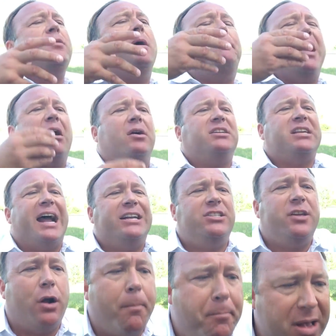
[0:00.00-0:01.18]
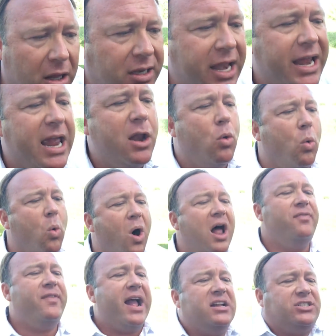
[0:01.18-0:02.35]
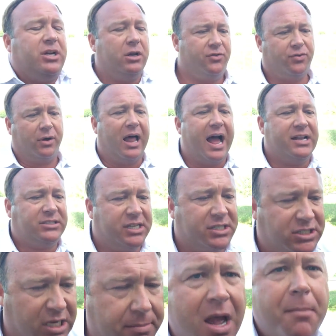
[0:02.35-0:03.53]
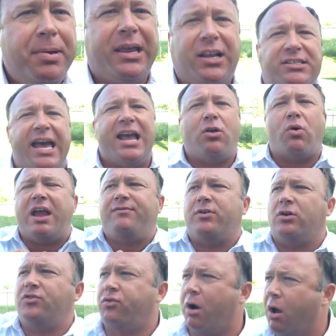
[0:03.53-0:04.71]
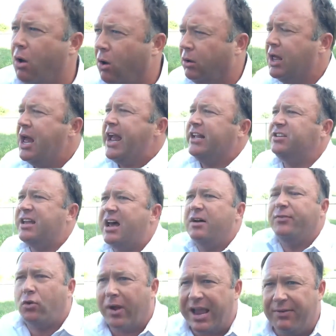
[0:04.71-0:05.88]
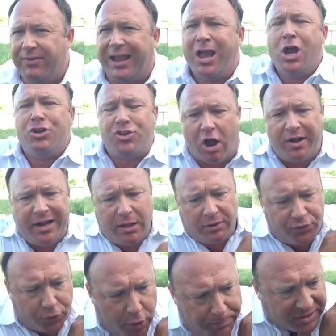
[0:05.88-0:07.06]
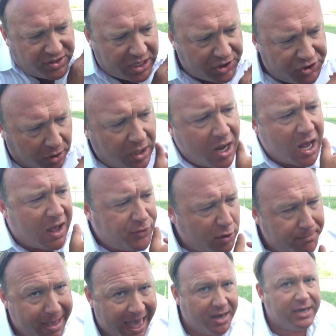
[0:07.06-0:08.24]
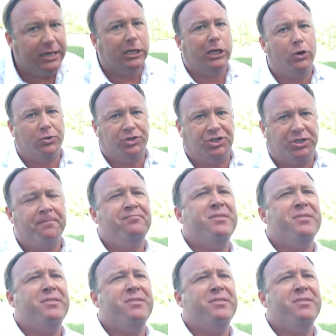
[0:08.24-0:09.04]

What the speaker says: the parasites that are building it want that centralized system because they crave control instead of craving turning the true potential of humanity loose.